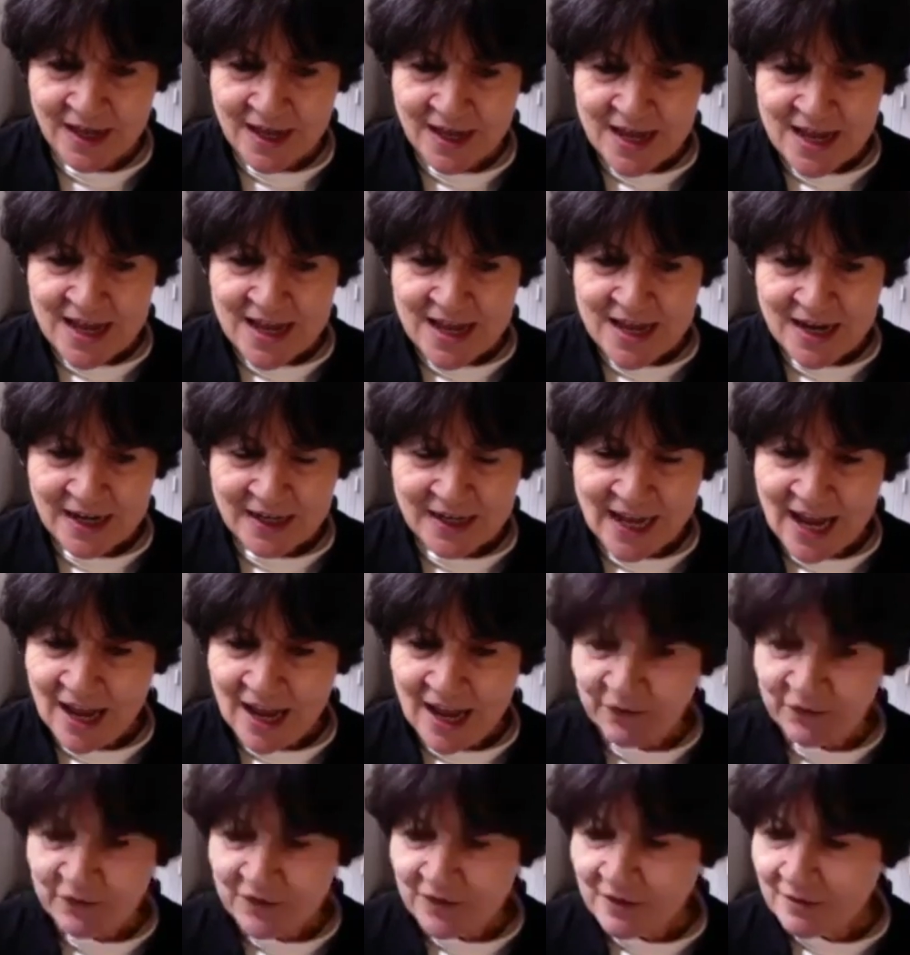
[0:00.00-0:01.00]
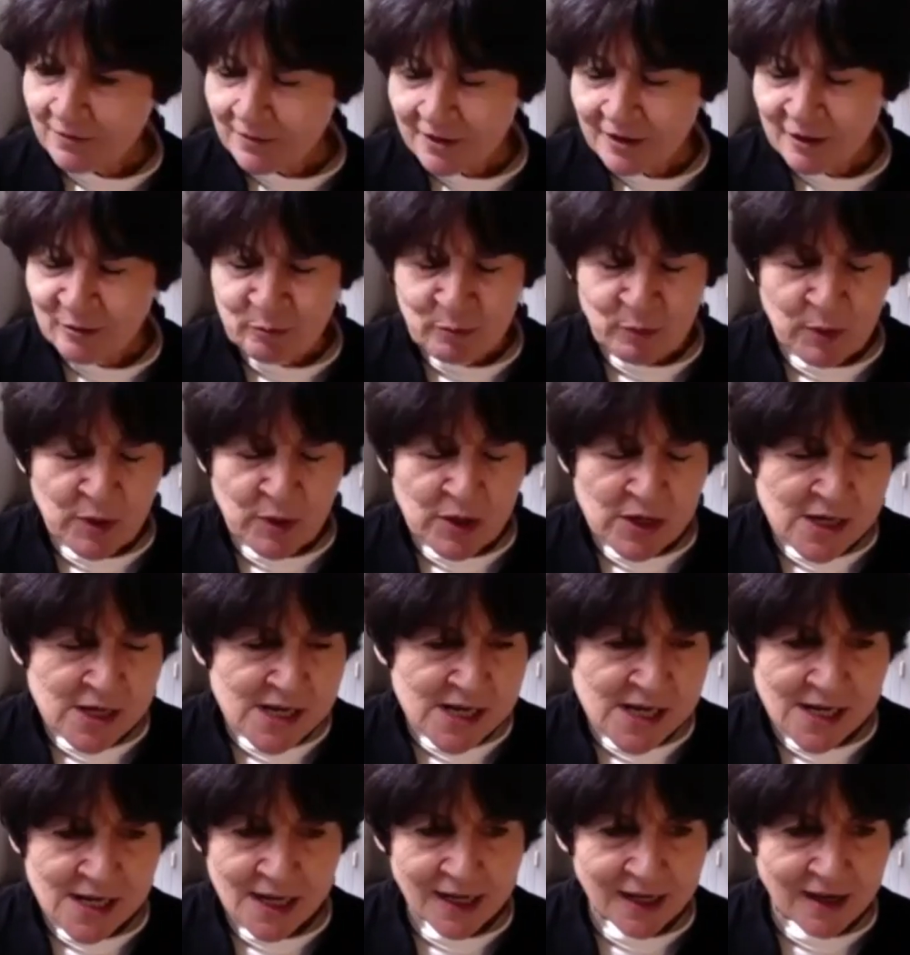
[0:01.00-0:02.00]
You have to
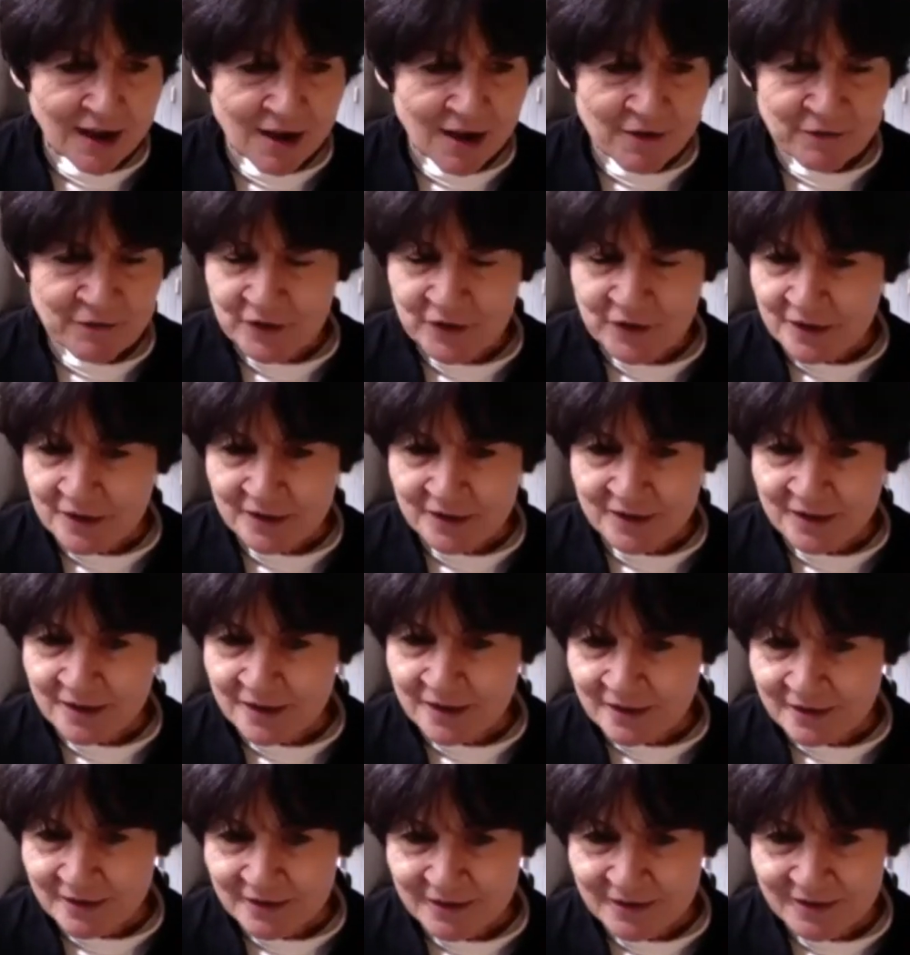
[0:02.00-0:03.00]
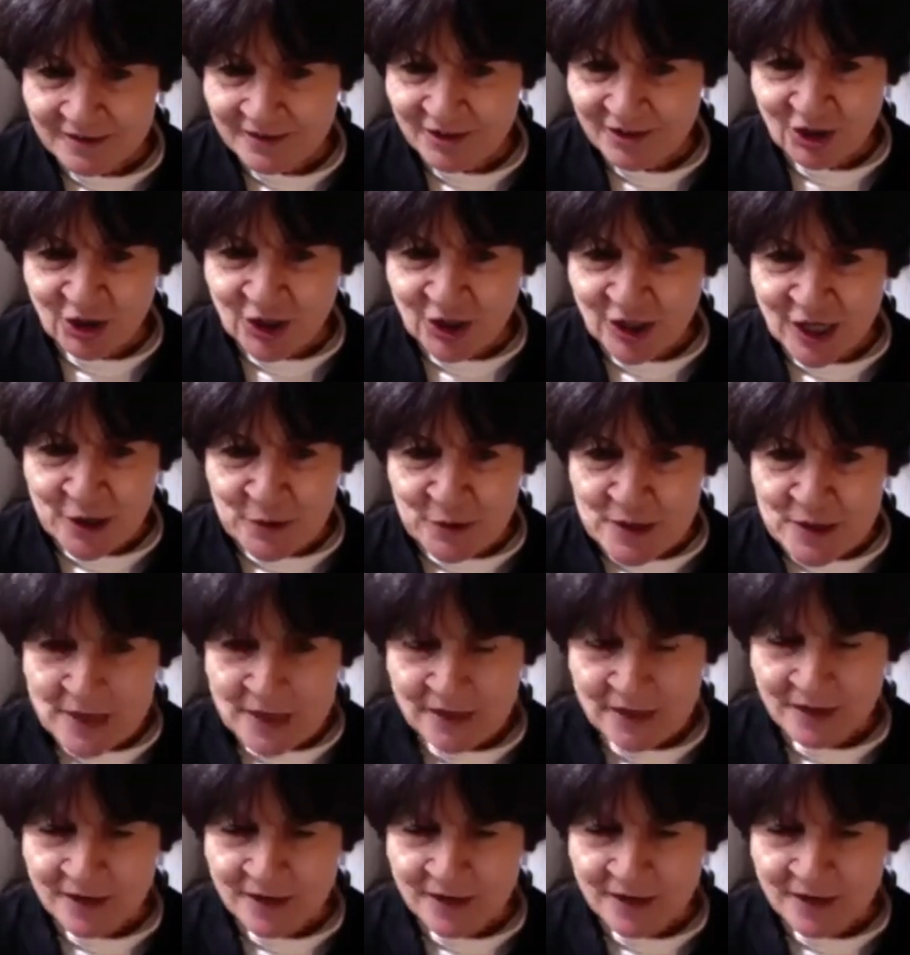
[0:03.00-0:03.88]
completely cover the studio in